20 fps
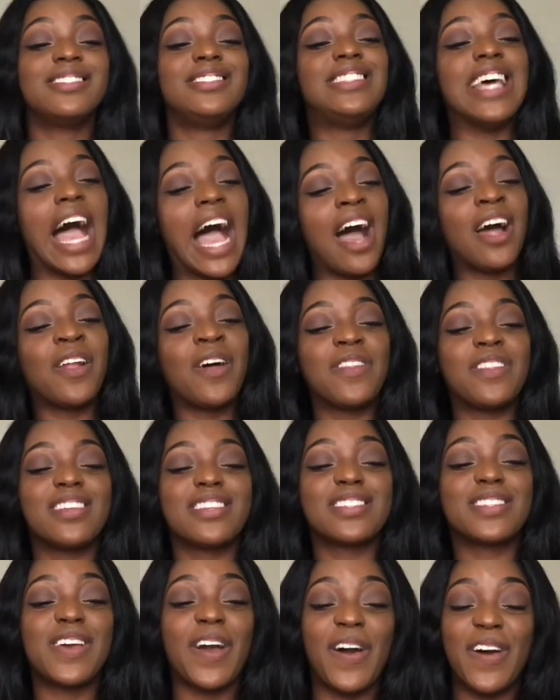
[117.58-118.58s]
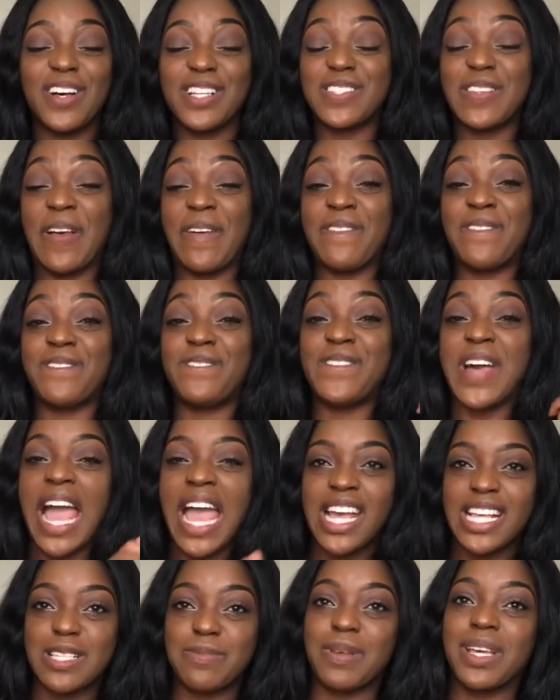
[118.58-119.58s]
down on this girl's
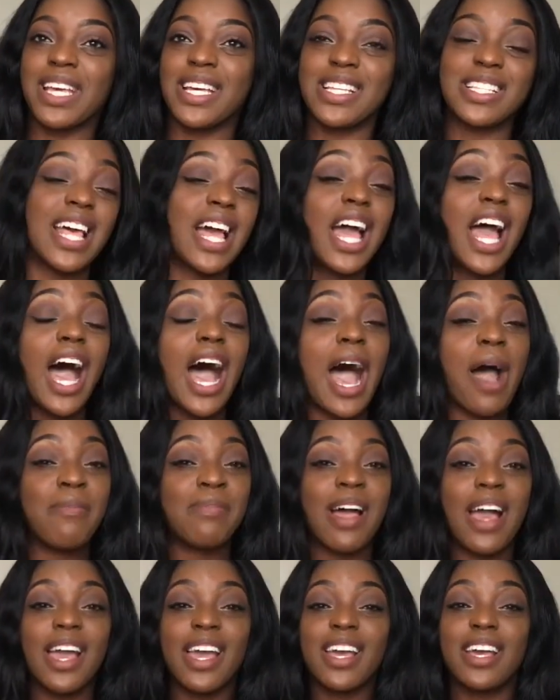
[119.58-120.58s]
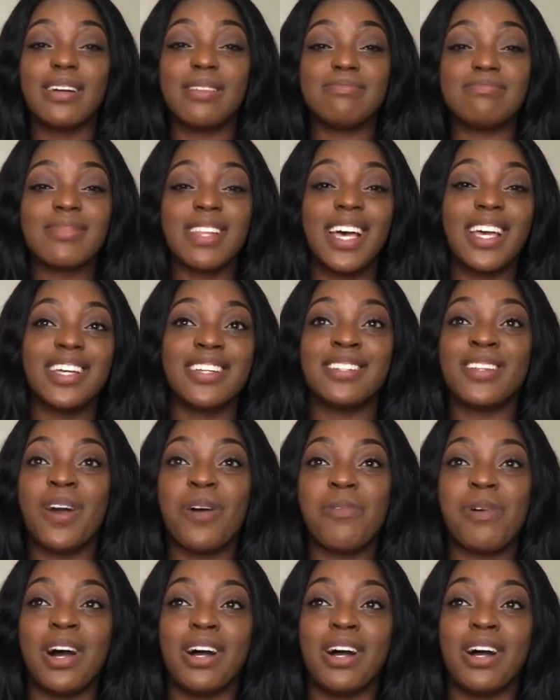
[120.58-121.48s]
face because I'm like, you know